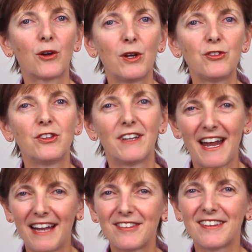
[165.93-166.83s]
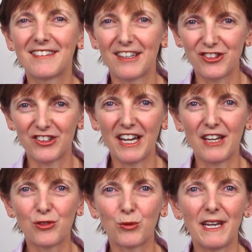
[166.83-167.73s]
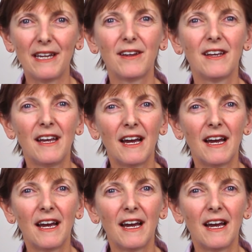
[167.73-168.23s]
question and answer session each week.